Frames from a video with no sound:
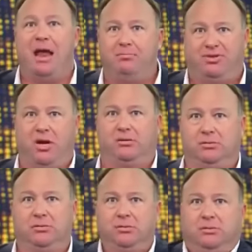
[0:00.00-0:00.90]
episode
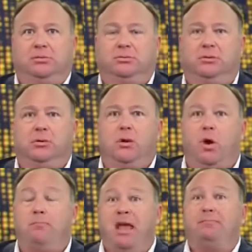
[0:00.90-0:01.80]

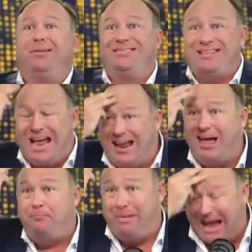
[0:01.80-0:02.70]
where people
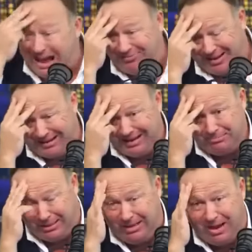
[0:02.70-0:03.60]
telepathically
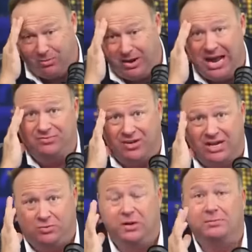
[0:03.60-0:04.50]
believe I want to have
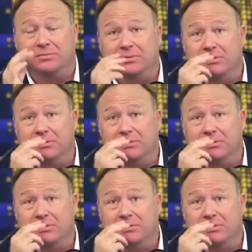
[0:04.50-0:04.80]
sex with them.